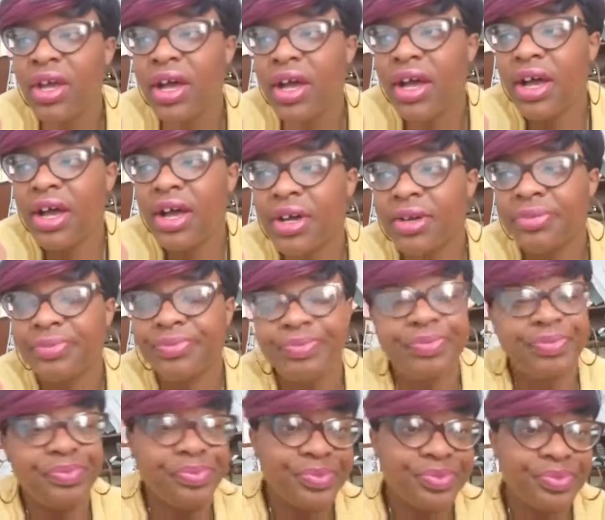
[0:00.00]

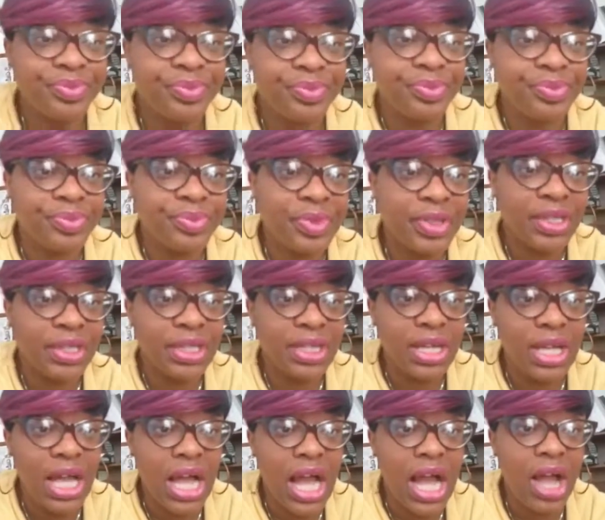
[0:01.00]

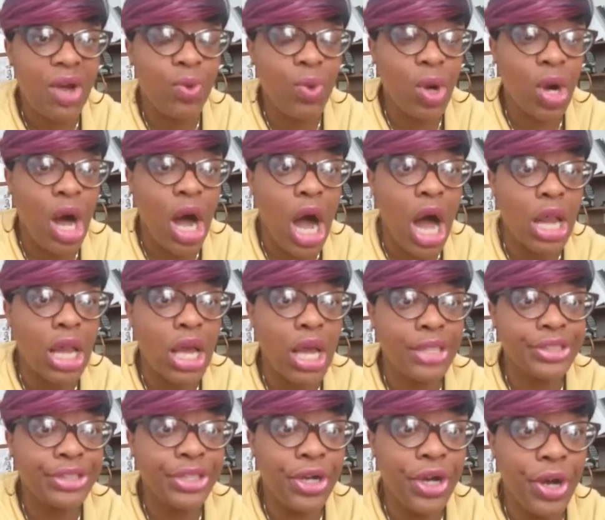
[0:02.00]
I will holler
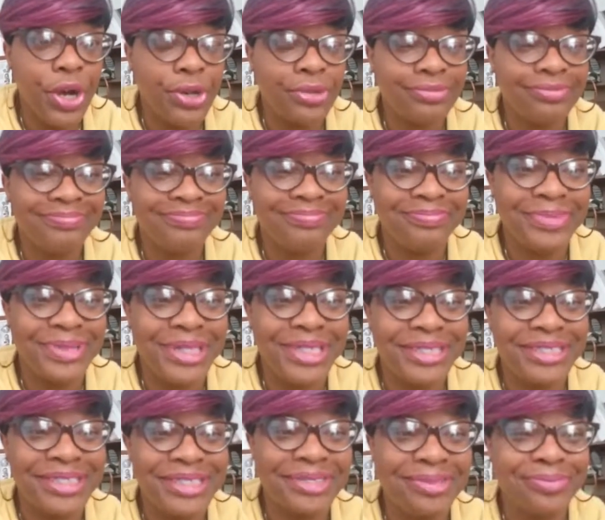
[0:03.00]
at y'all.
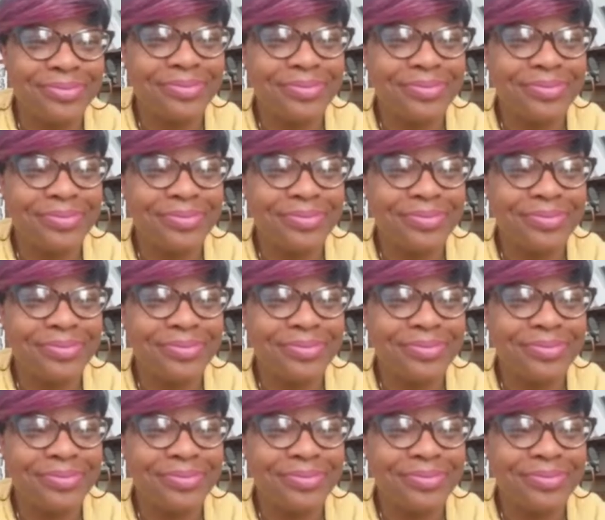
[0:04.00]
Peace.